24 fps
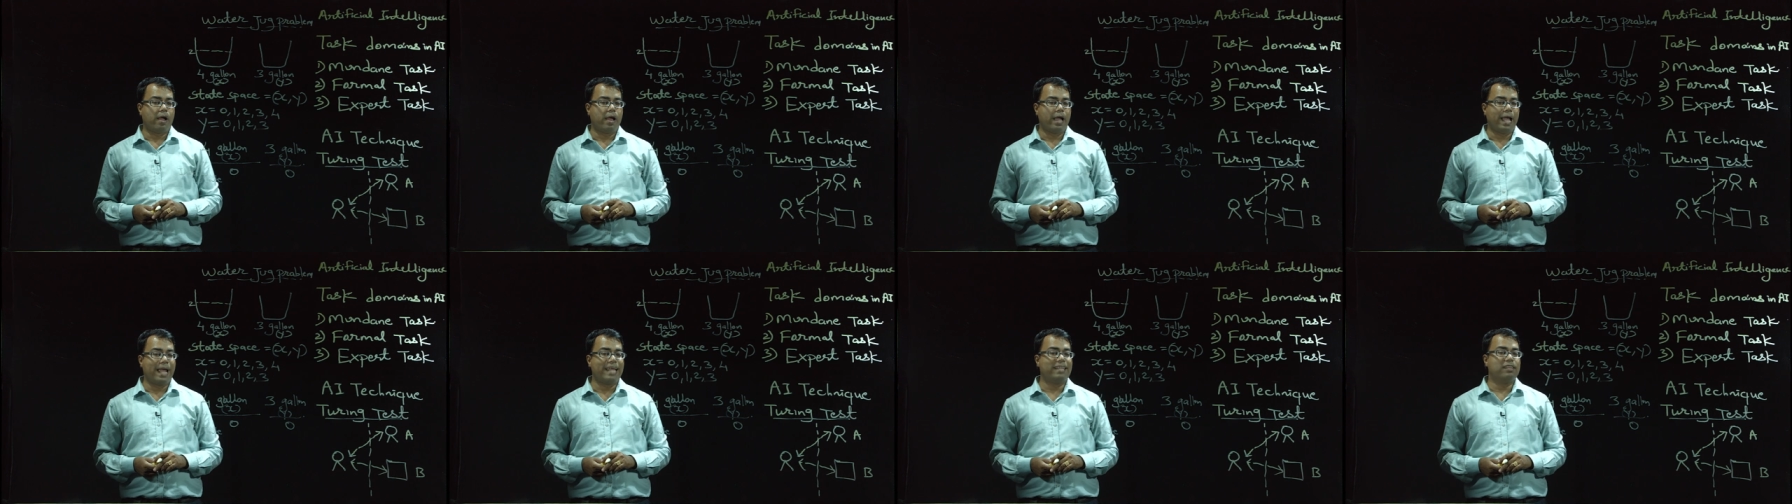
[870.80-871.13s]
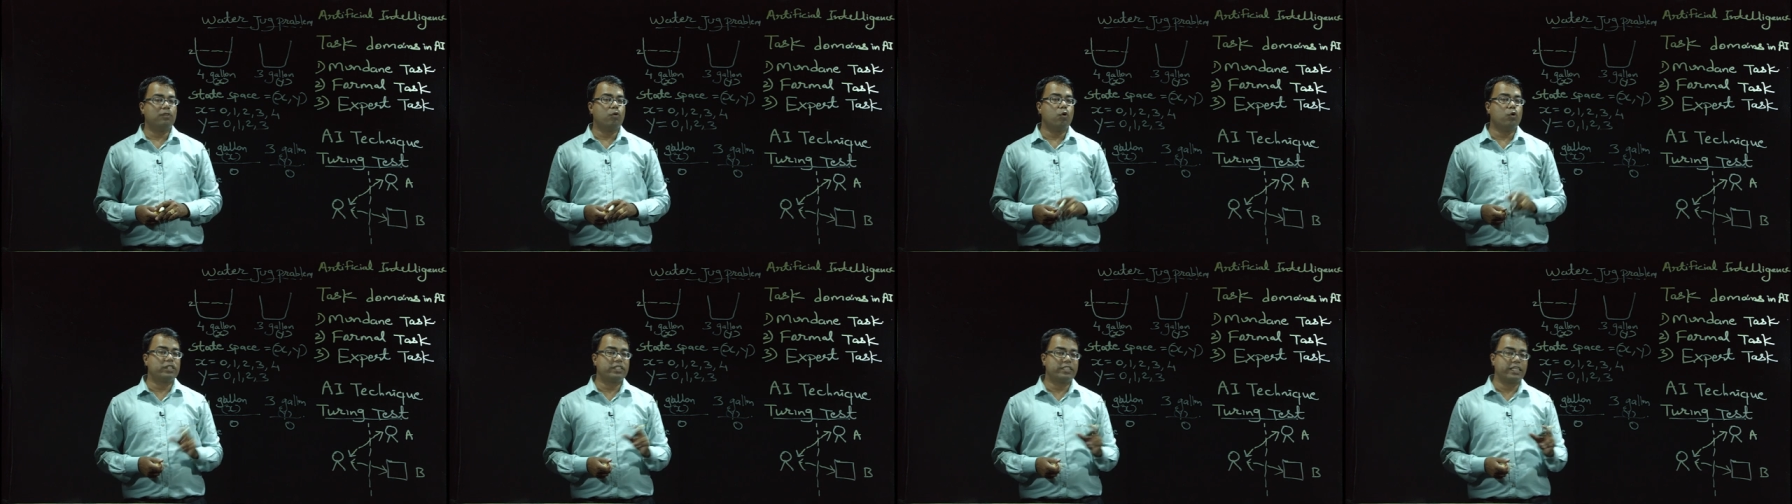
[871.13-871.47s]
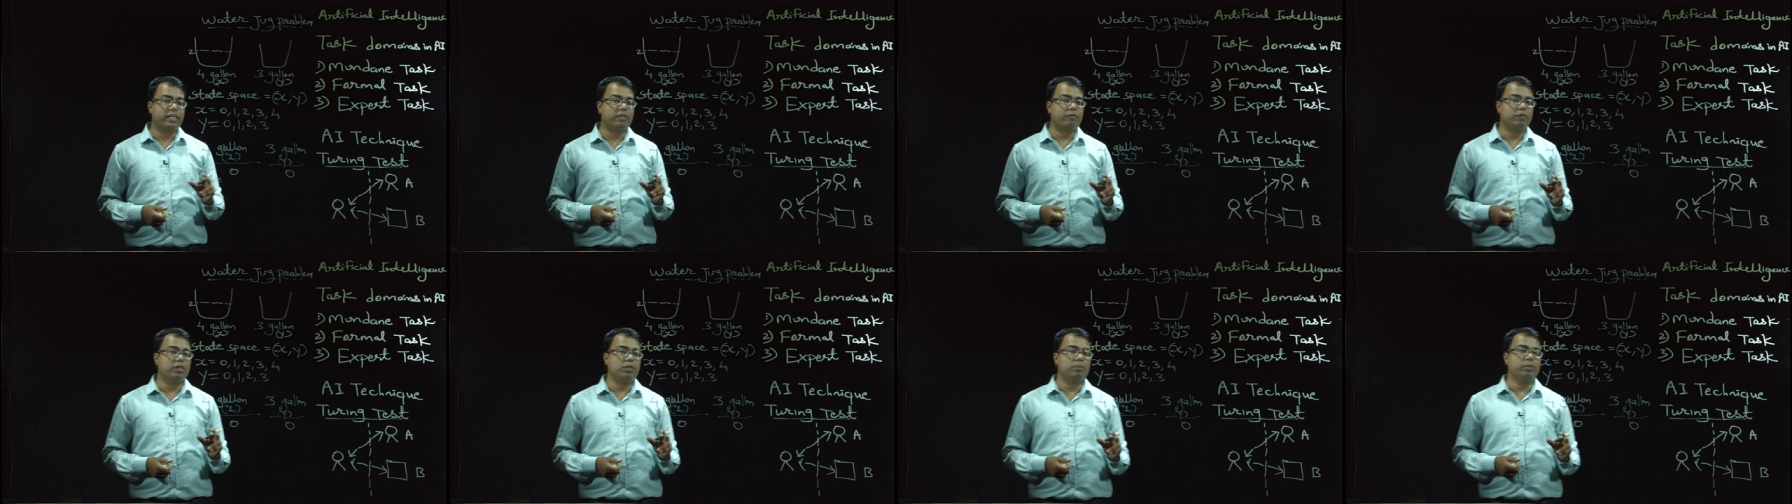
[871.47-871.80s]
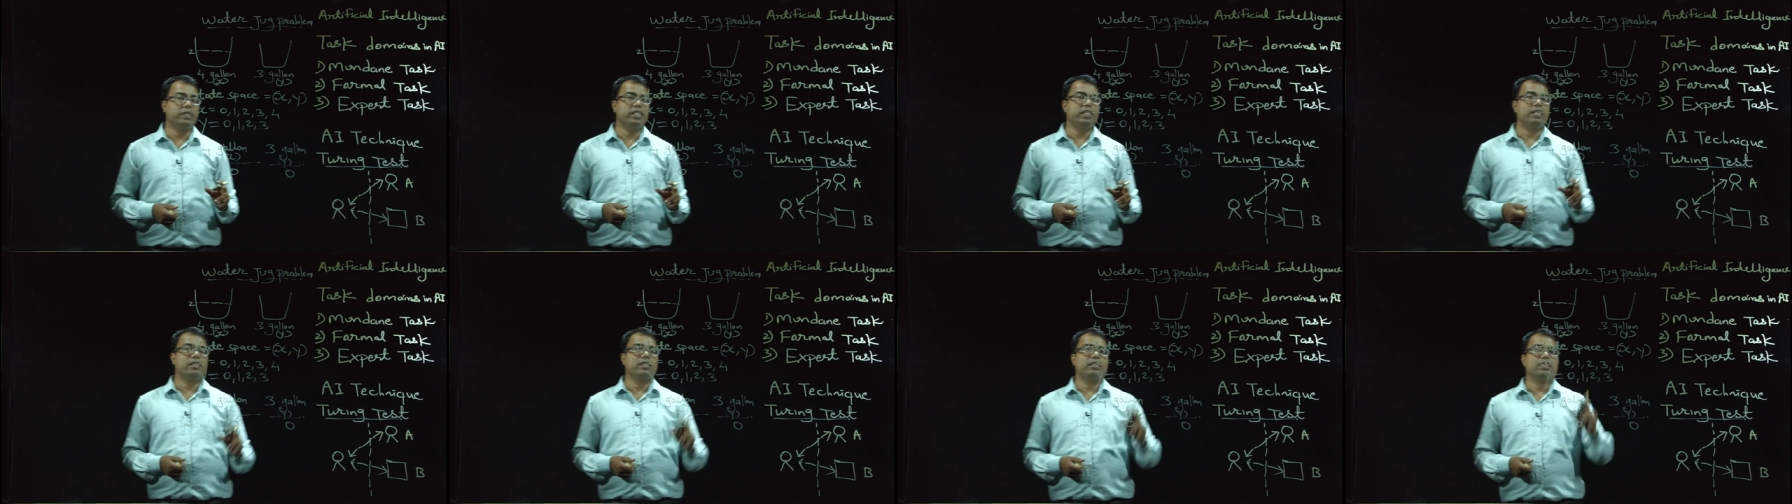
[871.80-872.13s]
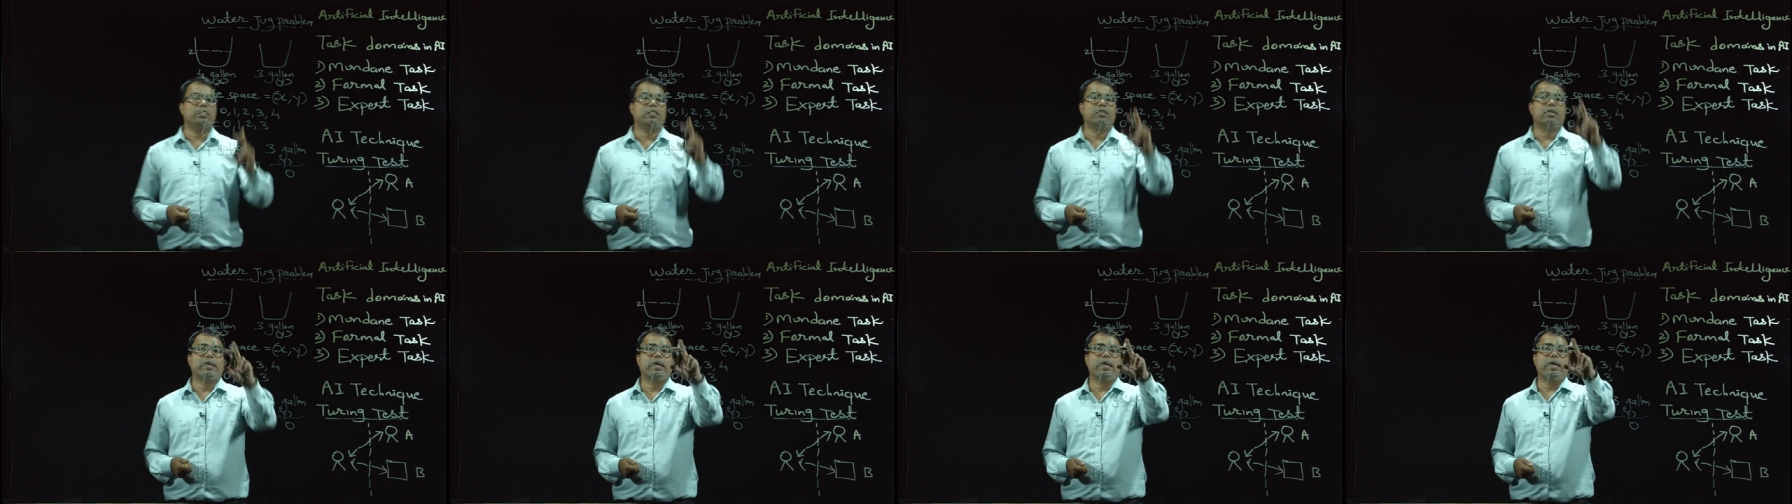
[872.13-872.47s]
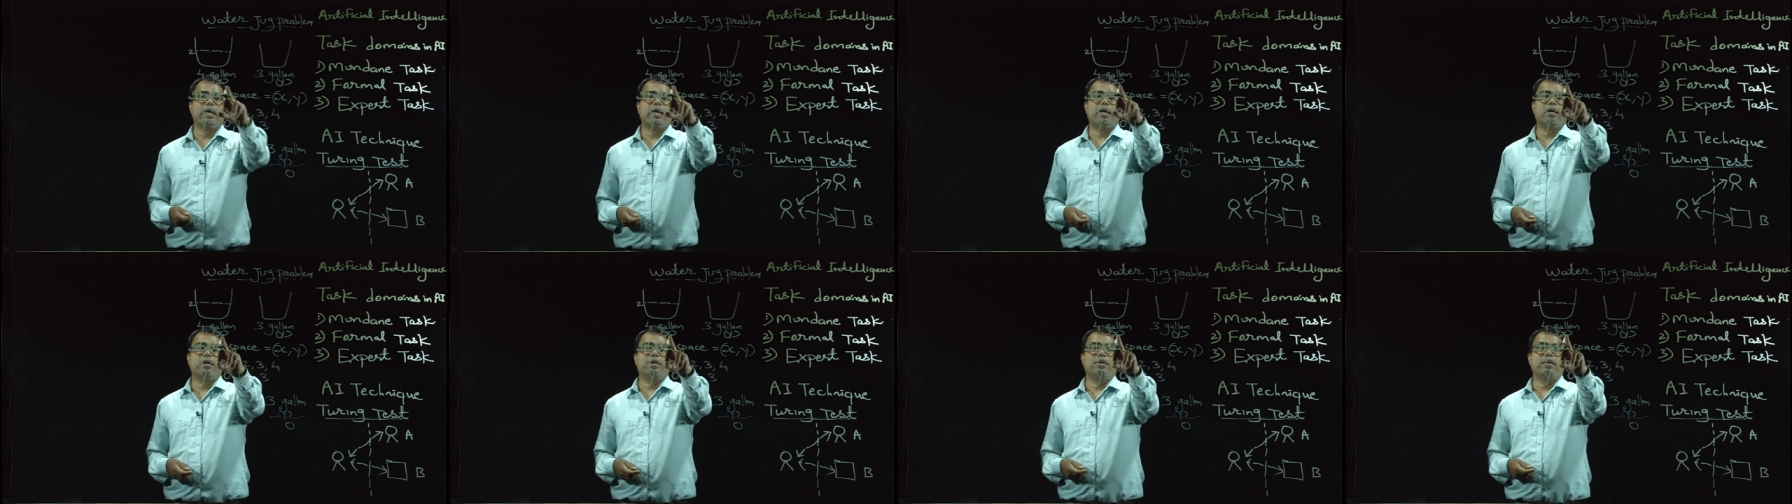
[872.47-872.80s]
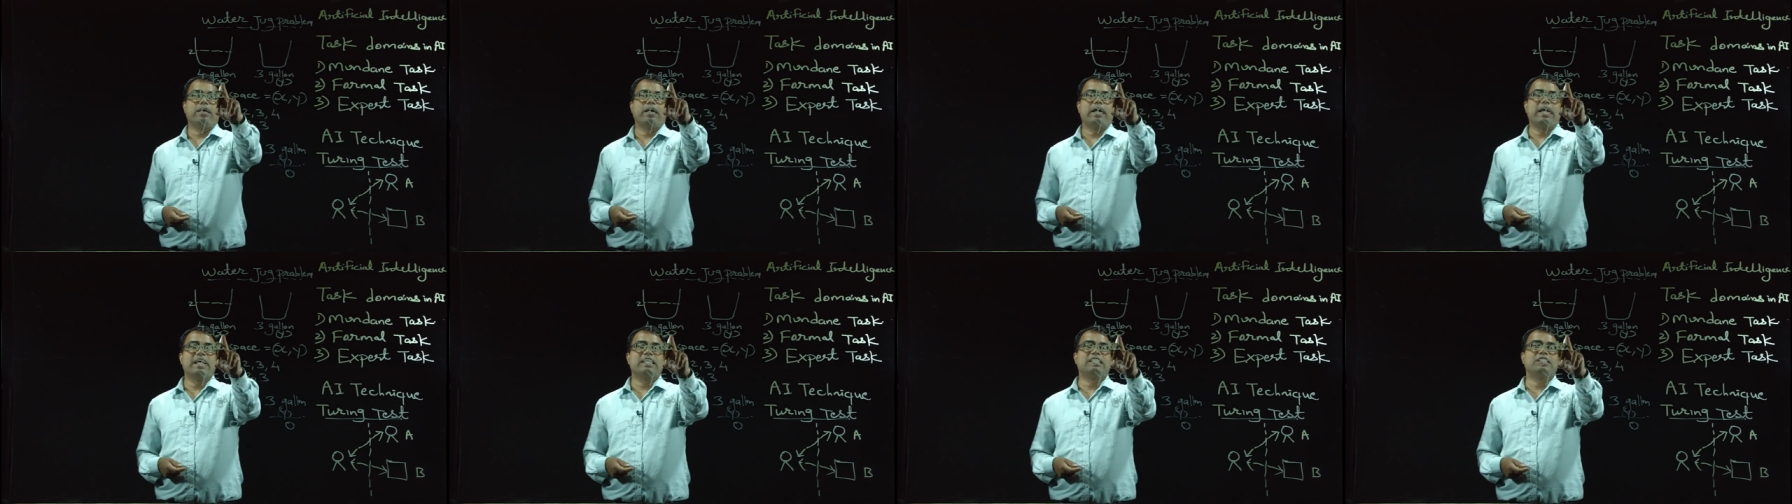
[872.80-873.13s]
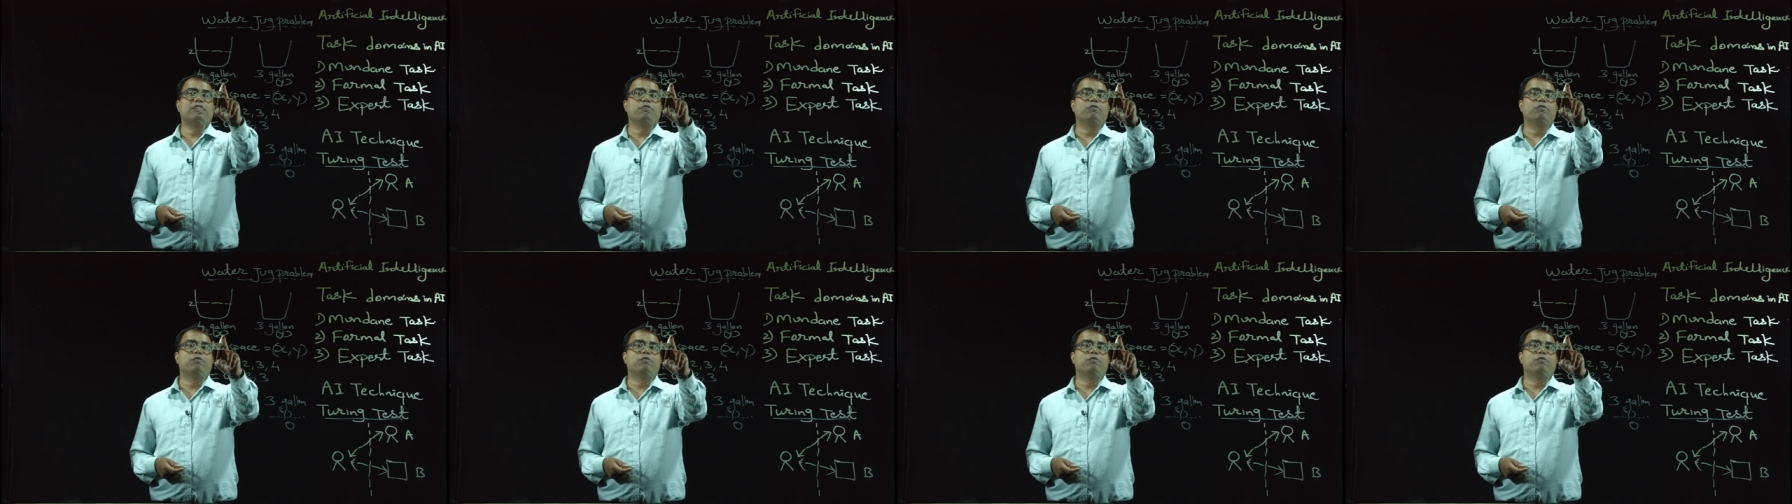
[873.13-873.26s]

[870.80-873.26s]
And goal state will be x